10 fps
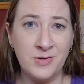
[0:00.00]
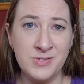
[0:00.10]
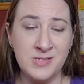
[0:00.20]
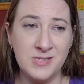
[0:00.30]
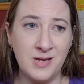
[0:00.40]

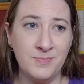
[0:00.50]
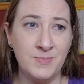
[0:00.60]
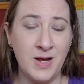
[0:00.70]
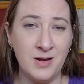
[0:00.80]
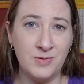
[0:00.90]
since I'm
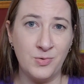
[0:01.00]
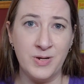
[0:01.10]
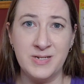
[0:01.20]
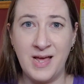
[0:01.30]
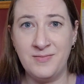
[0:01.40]
not
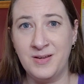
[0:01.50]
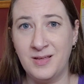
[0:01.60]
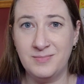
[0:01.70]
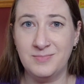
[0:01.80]
going to have any